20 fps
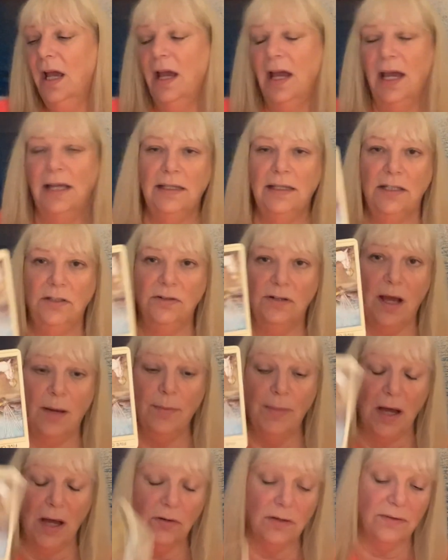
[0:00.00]
And then you
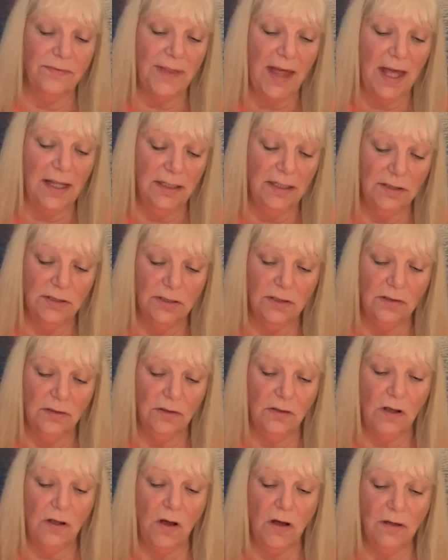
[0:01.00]
come out of that internal
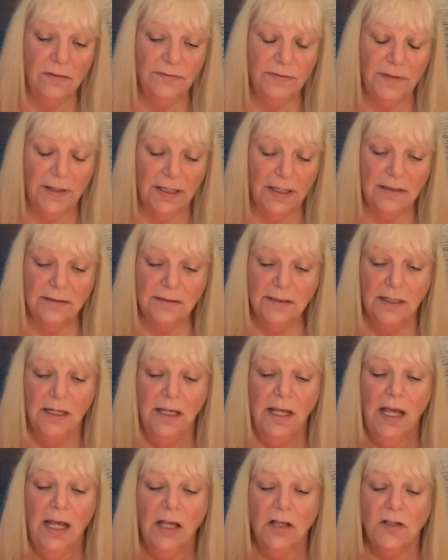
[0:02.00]
conflict.
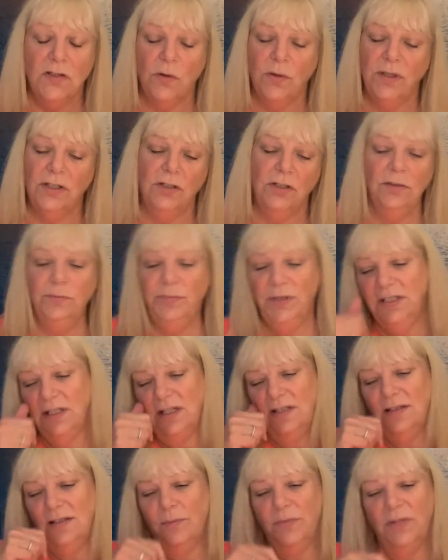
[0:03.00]
So it could be
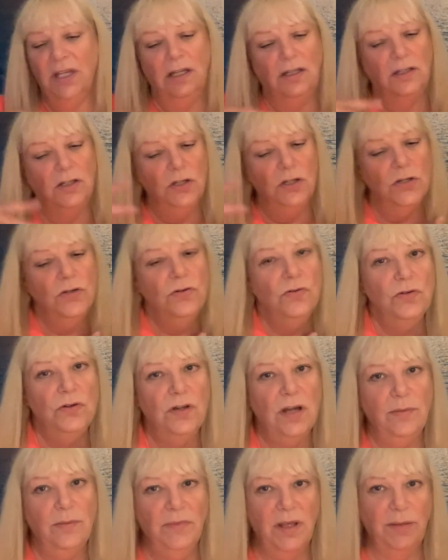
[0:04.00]
that something new
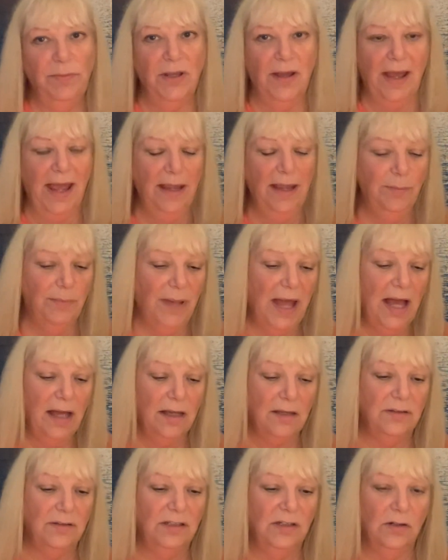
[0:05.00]
come, maybe you hang
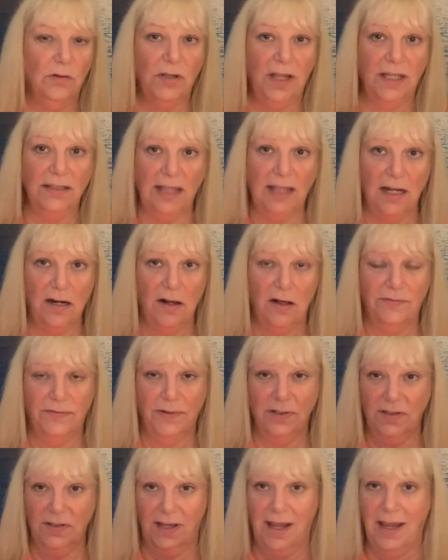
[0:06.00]
back, you don't like that
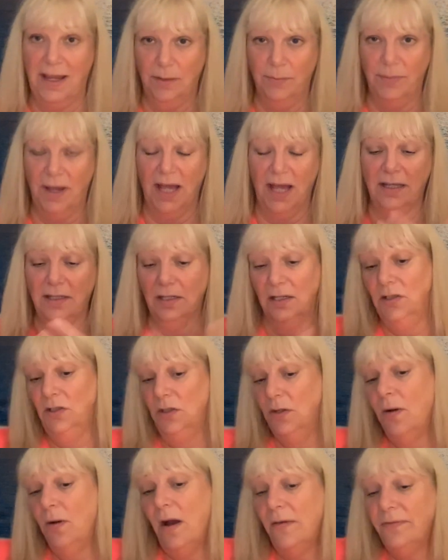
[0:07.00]
offer, so you hang back and a
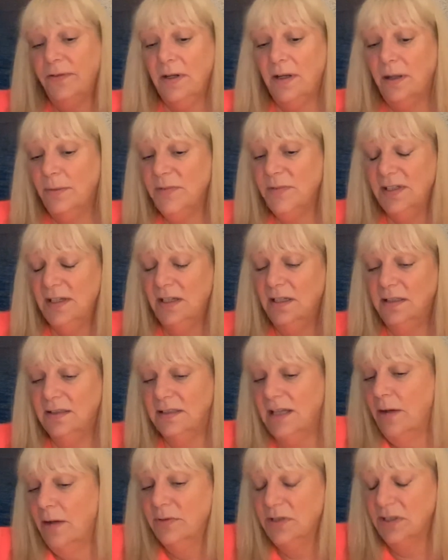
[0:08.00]
new offer comes in and
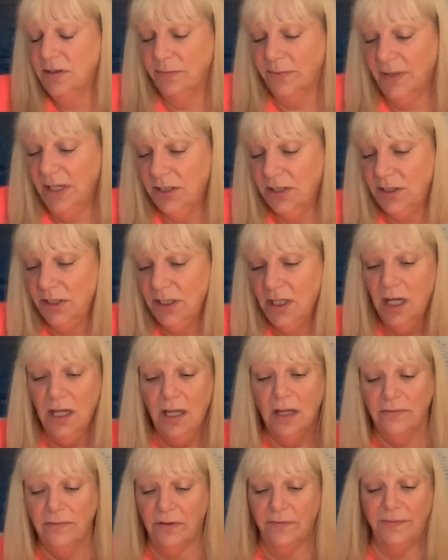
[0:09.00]
that was your wish
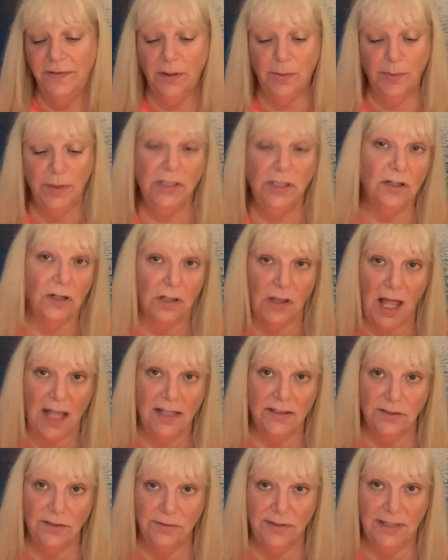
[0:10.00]
fulfillment, you're
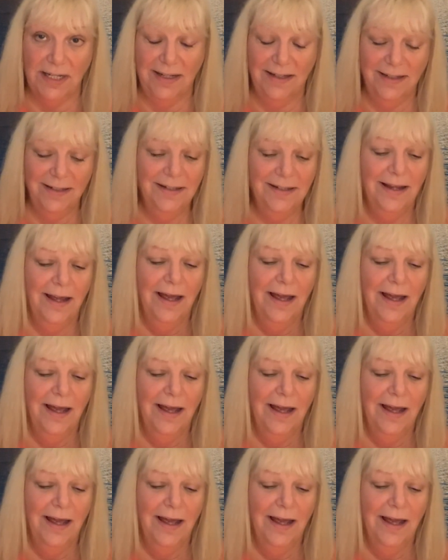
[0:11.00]
glad you did.